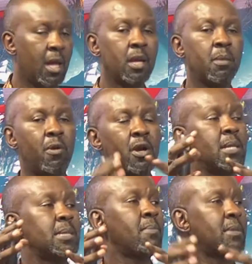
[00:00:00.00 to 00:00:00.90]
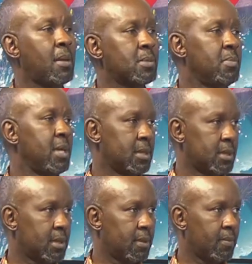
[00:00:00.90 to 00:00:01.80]
Reboarding sometimes
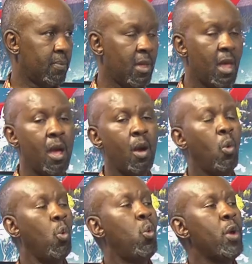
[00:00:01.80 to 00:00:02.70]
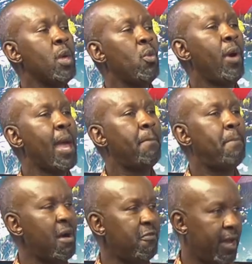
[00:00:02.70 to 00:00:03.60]
means we were
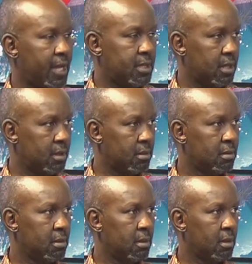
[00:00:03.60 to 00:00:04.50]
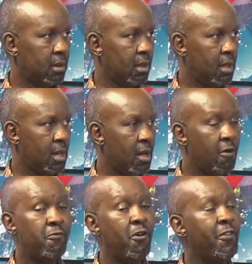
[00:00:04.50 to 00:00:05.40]
perfect
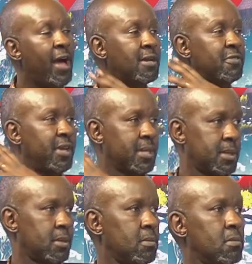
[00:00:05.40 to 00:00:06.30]
for that phase.